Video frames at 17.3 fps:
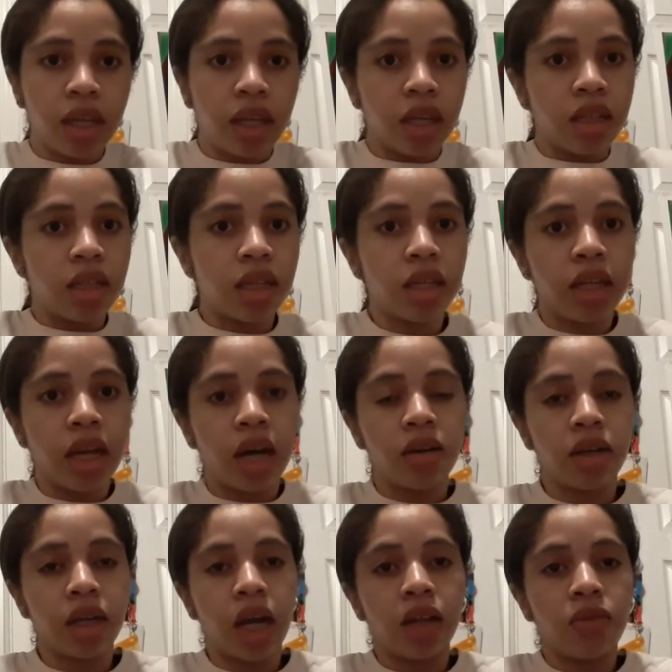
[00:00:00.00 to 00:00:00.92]
And then out
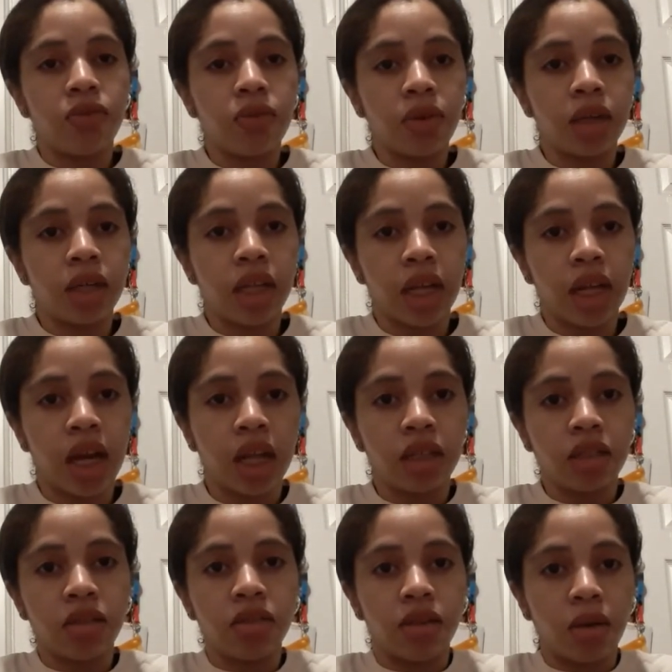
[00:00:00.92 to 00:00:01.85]
in California, they got
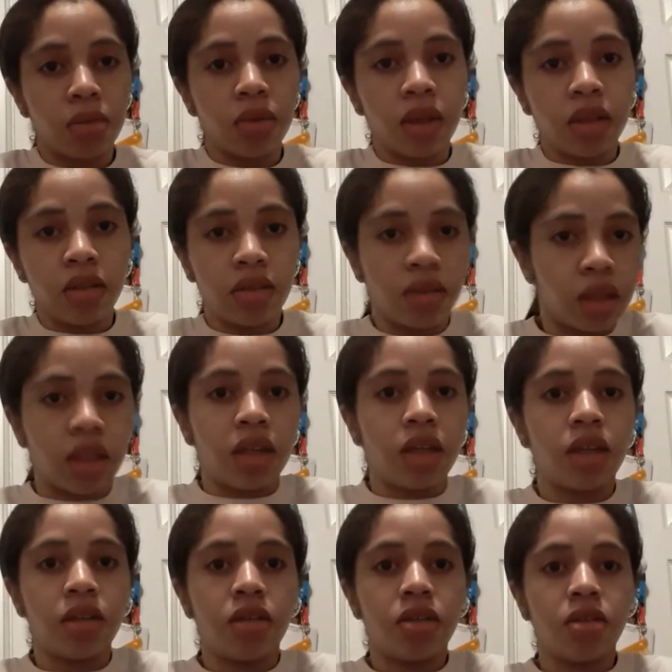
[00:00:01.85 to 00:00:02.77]
Donut City.
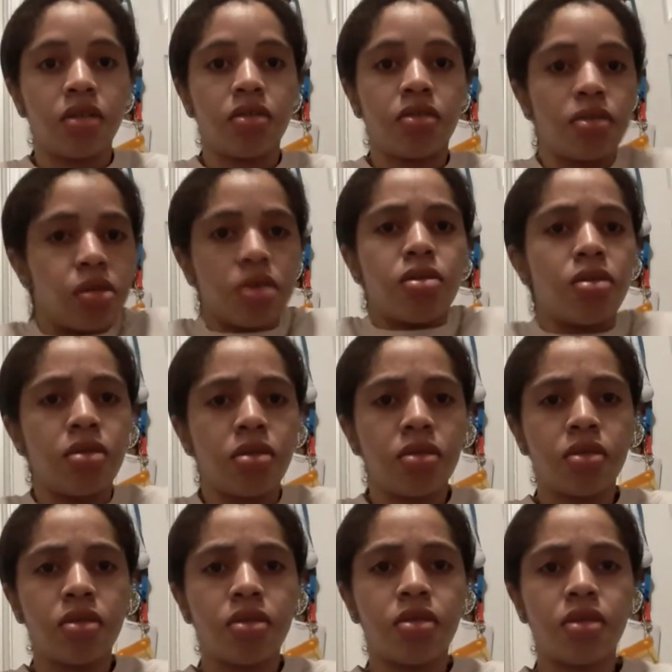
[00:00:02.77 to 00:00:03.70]
Oh,
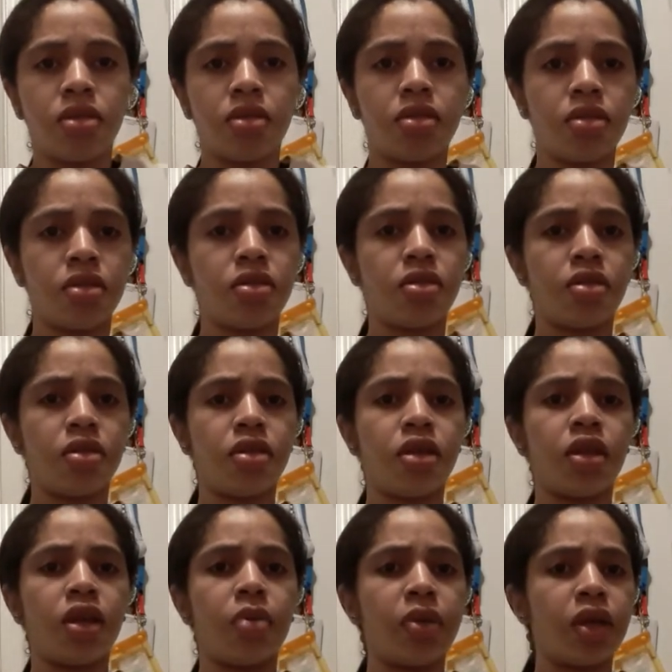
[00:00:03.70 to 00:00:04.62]

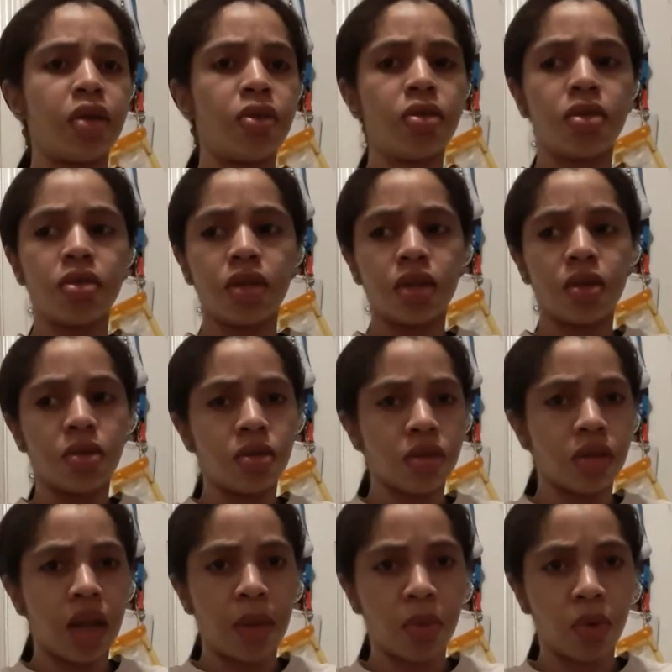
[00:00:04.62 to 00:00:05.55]
I mean, of course, I know there's a
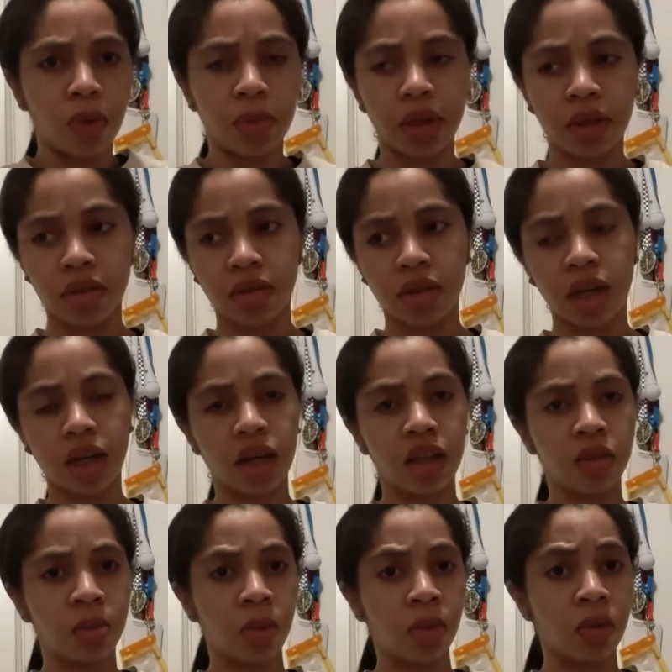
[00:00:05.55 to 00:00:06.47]
lot more places I got
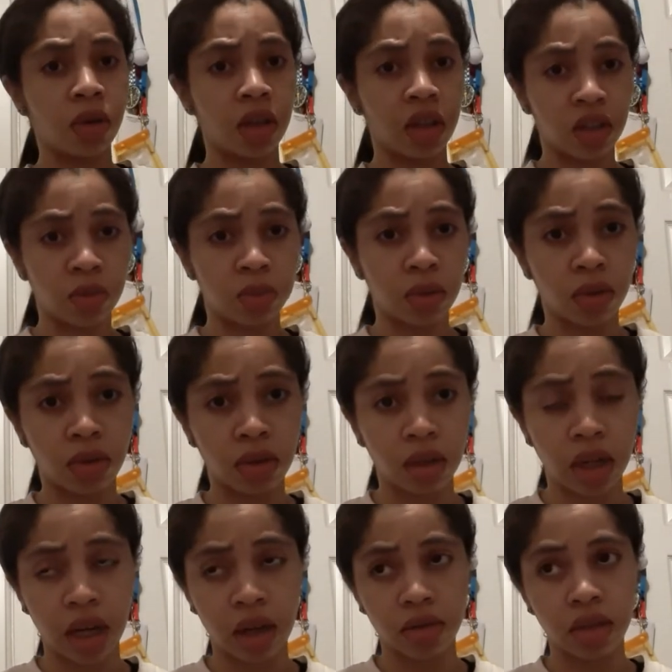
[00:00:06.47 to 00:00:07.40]
to explore
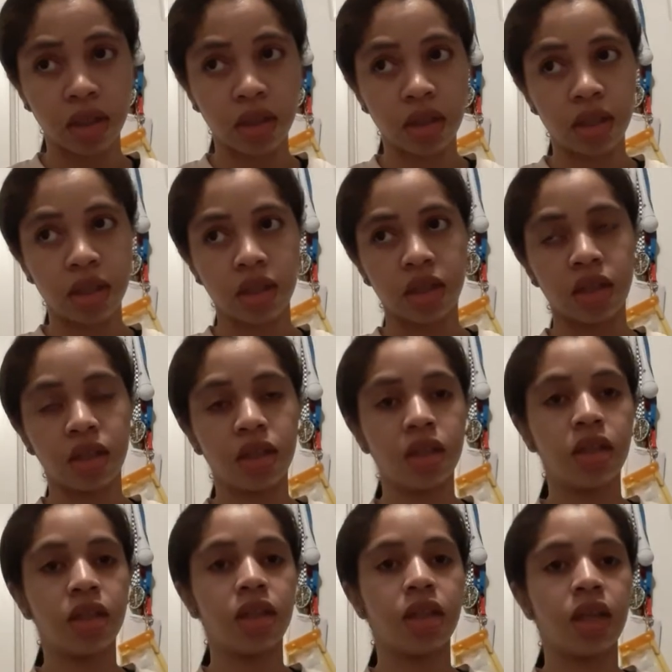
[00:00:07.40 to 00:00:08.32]
out in L A.
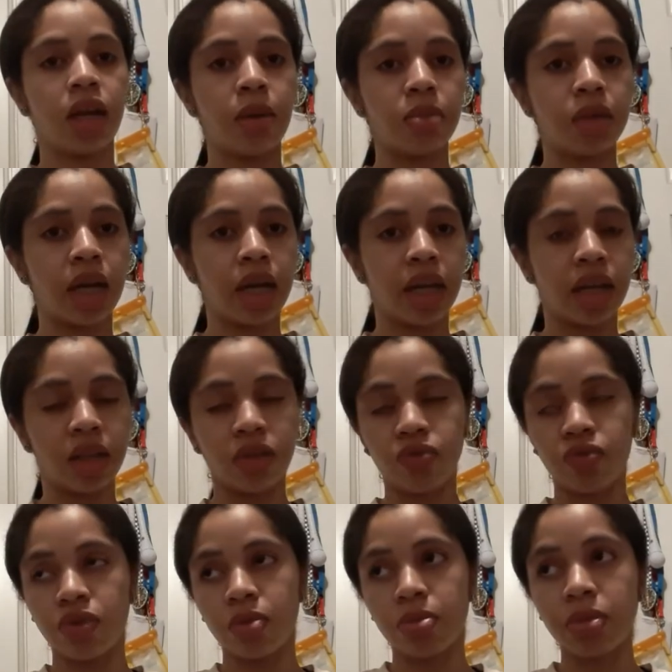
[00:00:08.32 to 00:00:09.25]
I'm not as
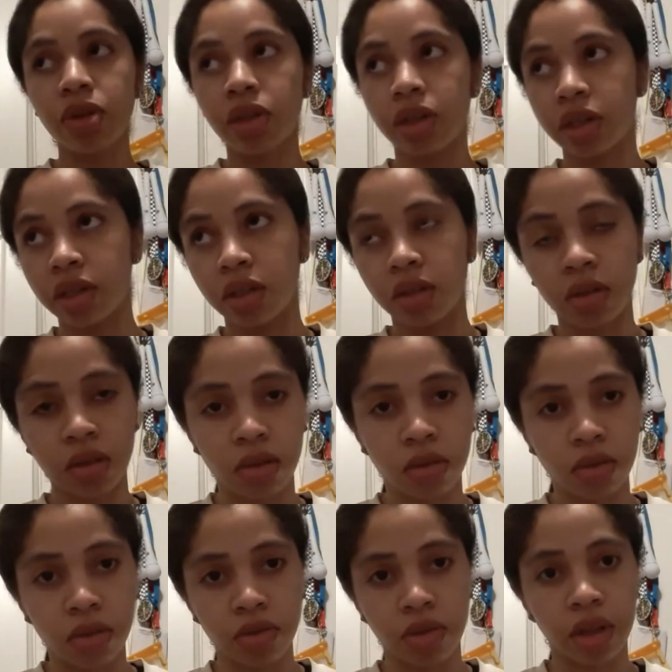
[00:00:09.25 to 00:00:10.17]
familiar
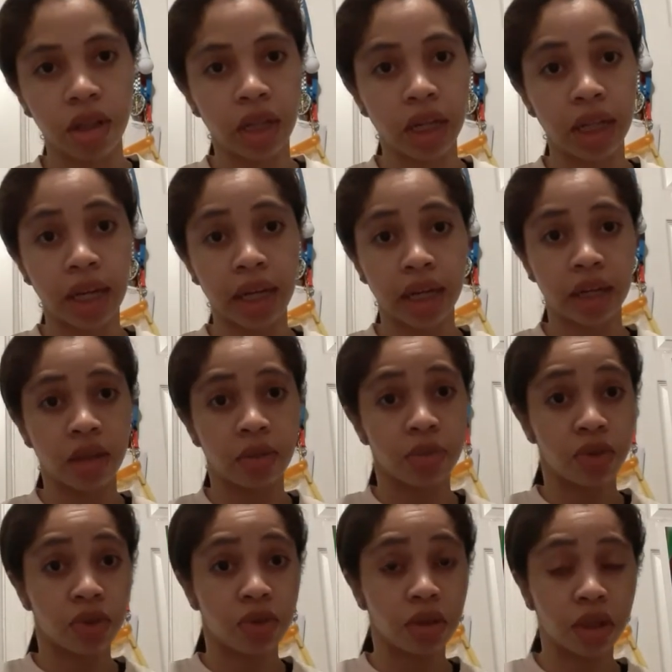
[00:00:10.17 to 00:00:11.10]
with L A like I am
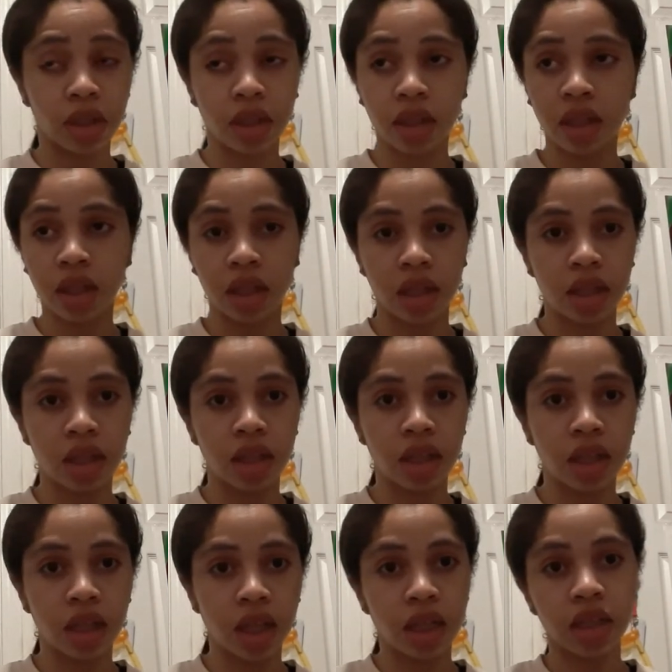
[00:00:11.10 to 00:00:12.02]
New York, in
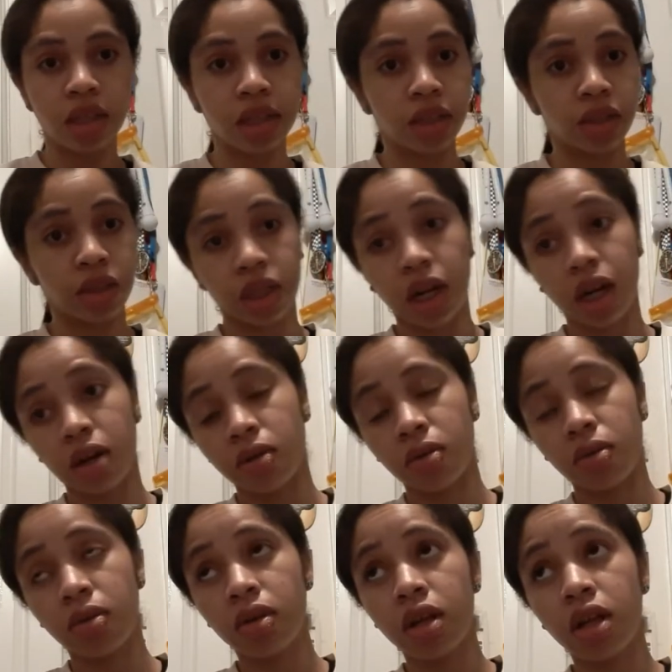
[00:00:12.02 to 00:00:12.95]
India, and Chicago,